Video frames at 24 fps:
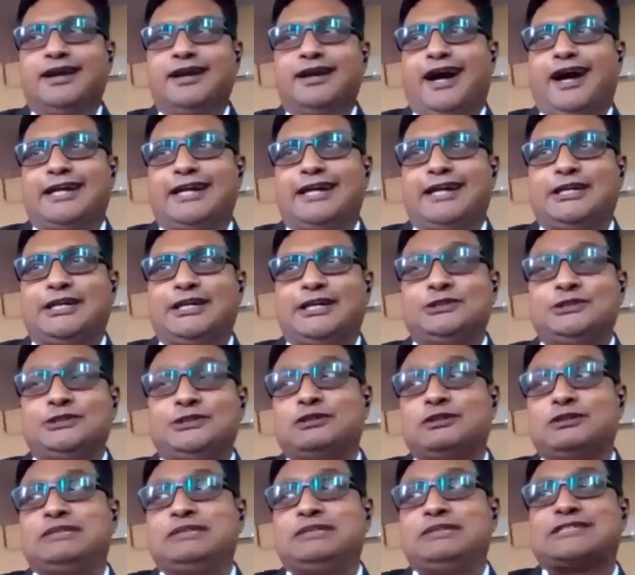And you
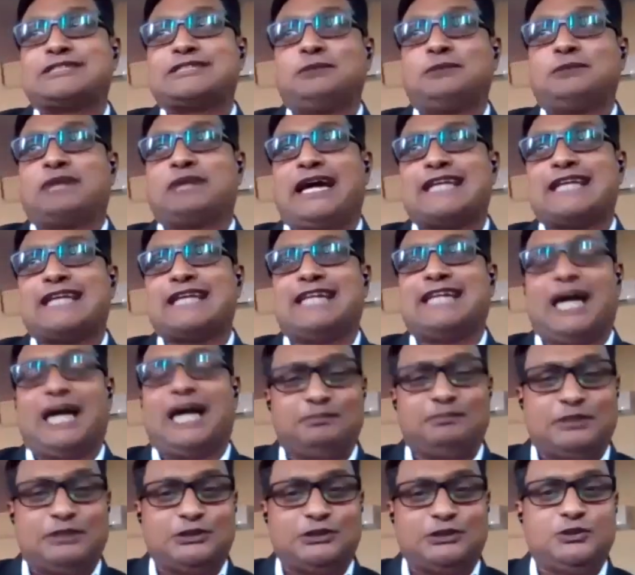would be surprised and
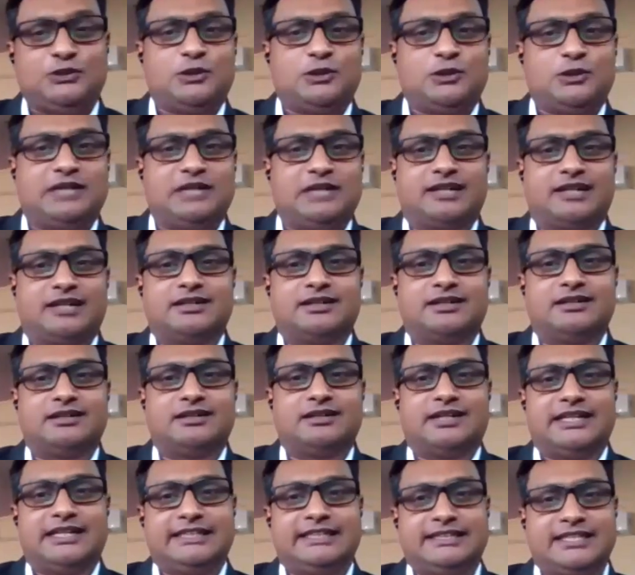happy to know that
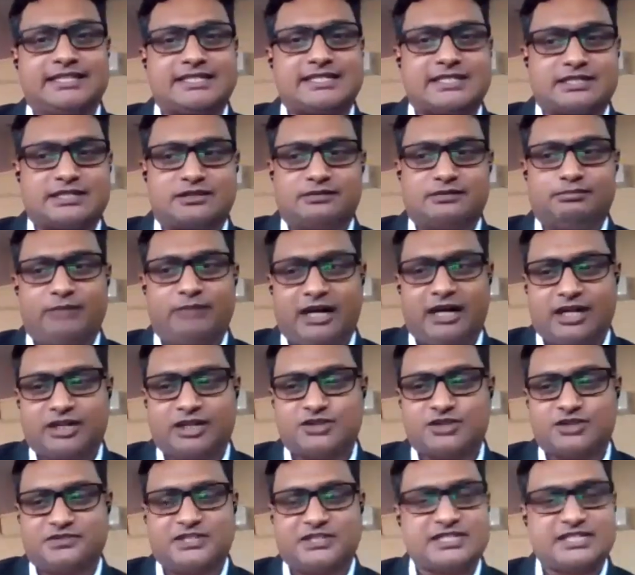in this March,
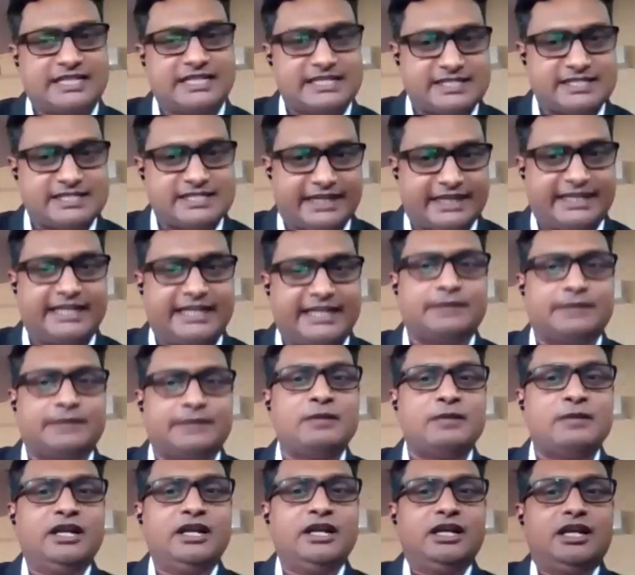1st and 2nd,
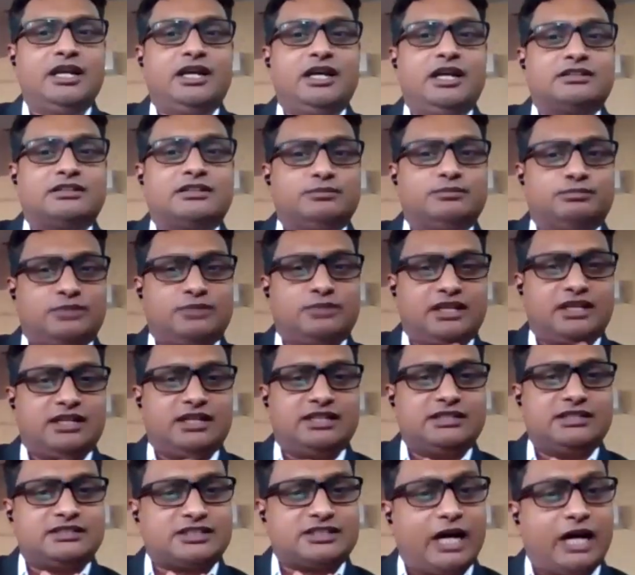
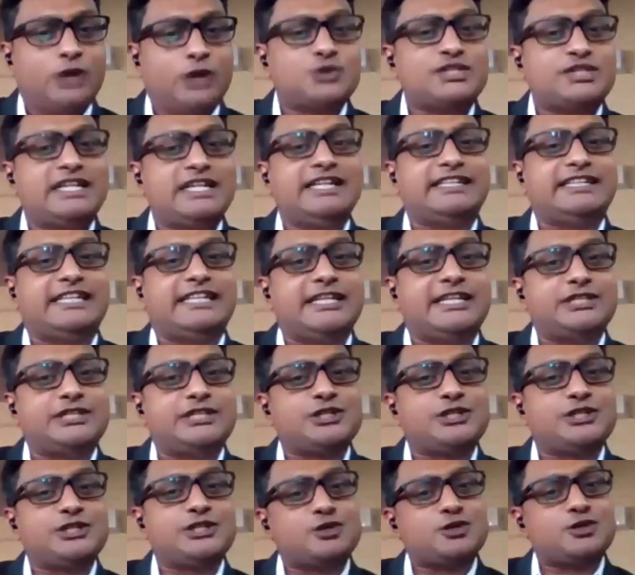but 1,000
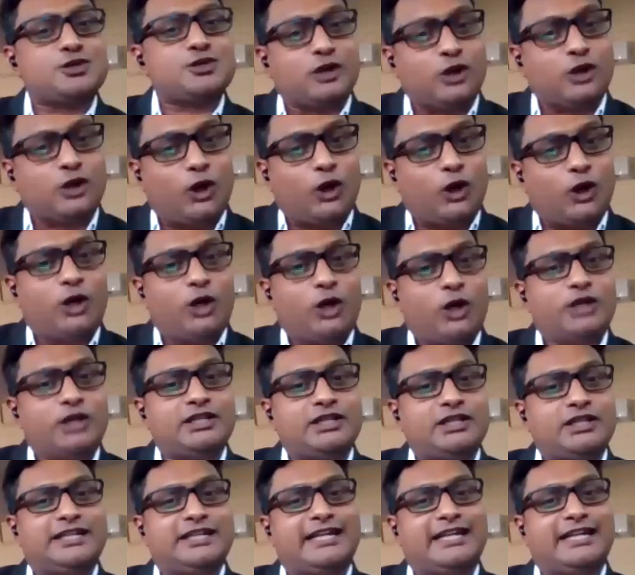teachers were
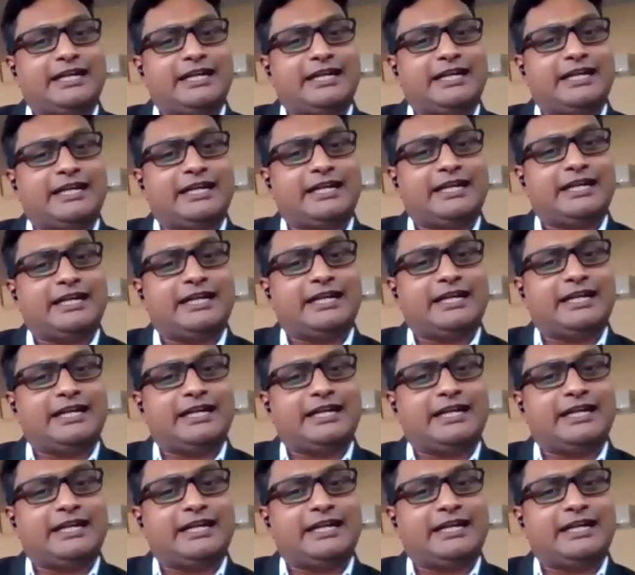honored at one
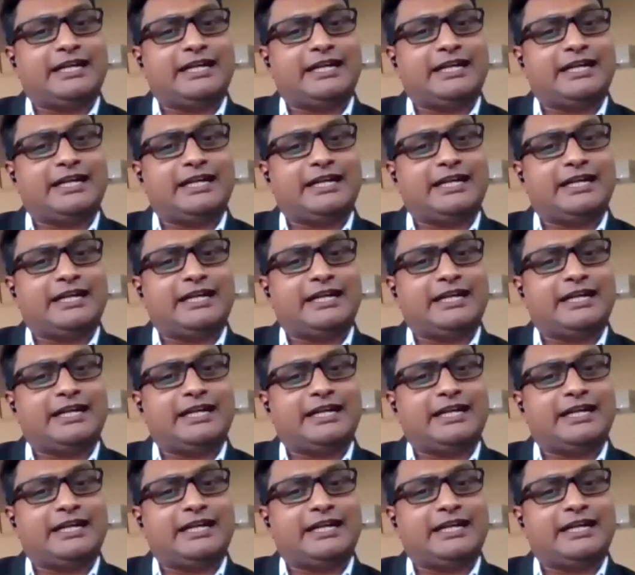place